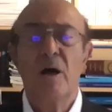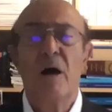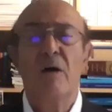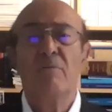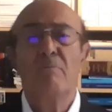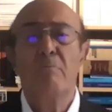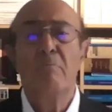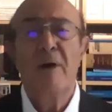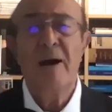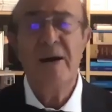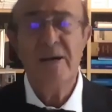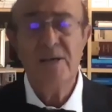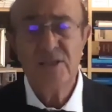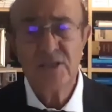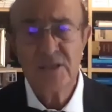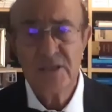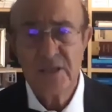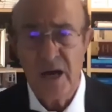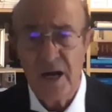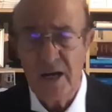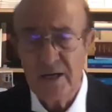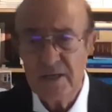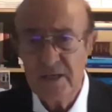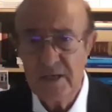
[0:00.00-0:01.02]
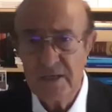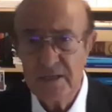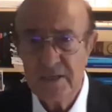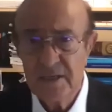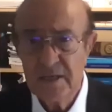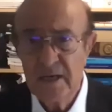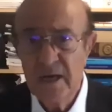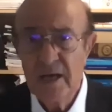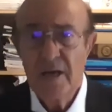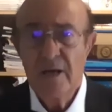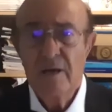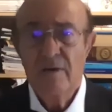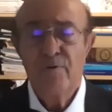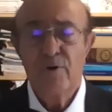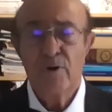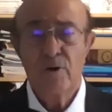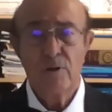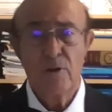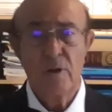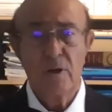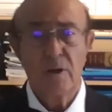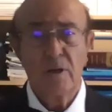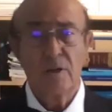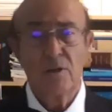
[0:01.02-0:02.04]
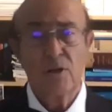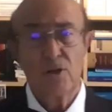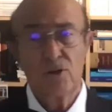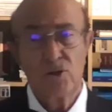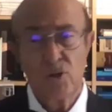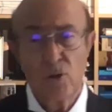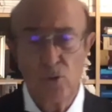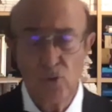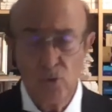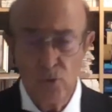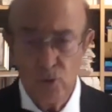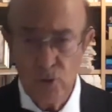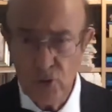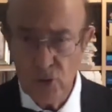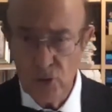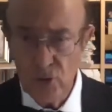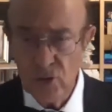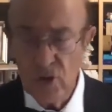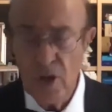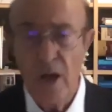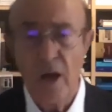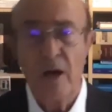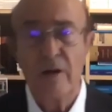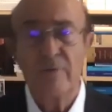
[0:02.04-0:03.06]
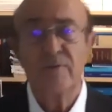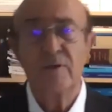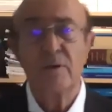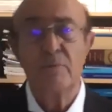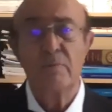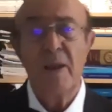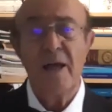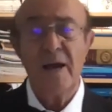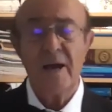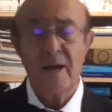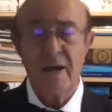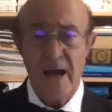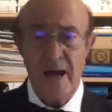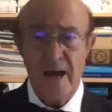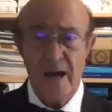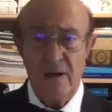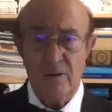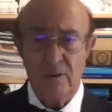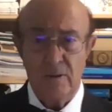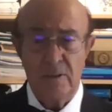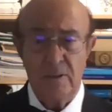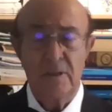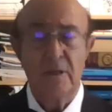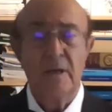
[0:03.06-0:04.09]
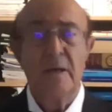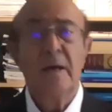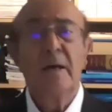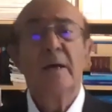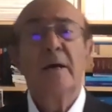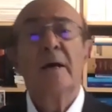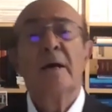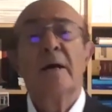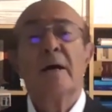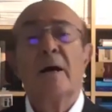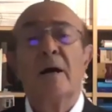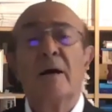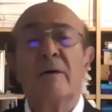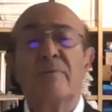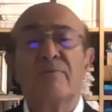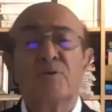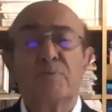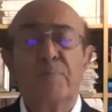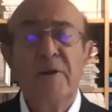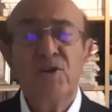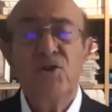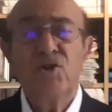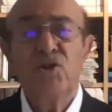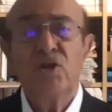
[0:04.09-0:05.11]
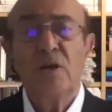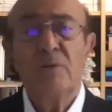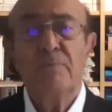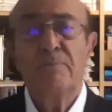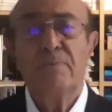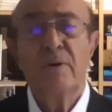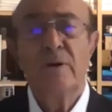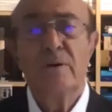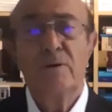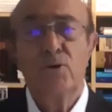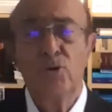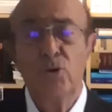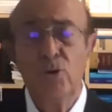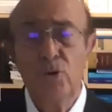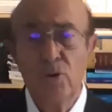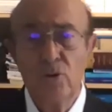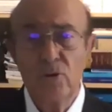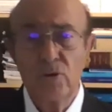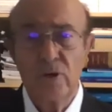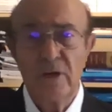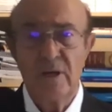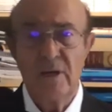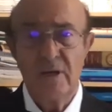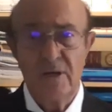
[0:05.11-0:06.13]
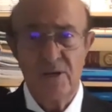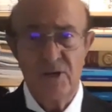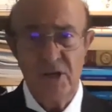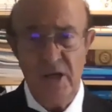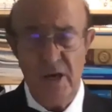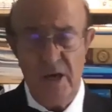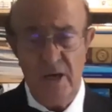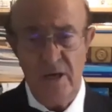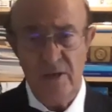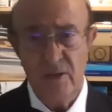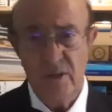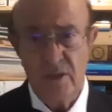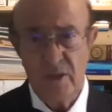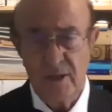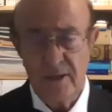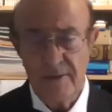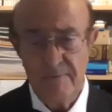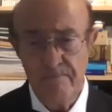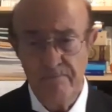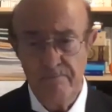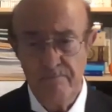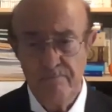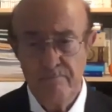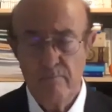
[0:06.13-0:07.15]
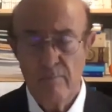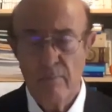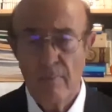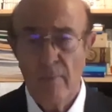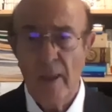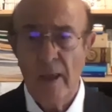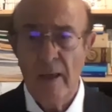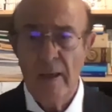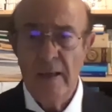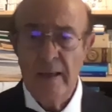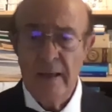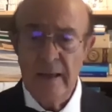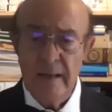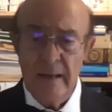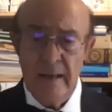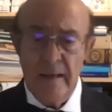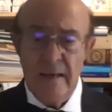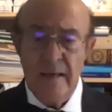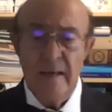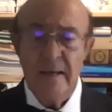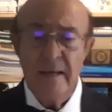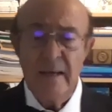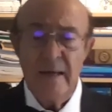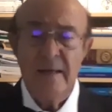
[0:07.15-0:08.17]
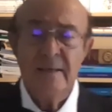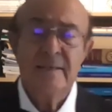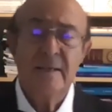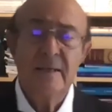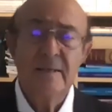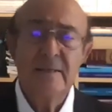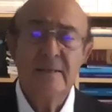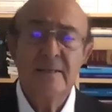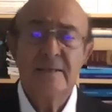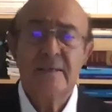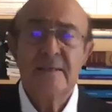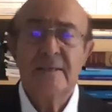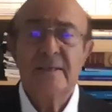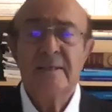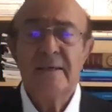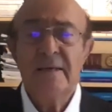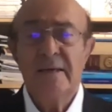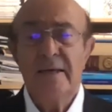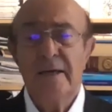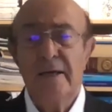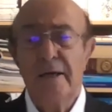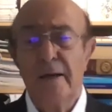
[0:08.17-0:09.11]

of my studies for the, the solution of the blackout of spaceship during re-entry. In essence, the,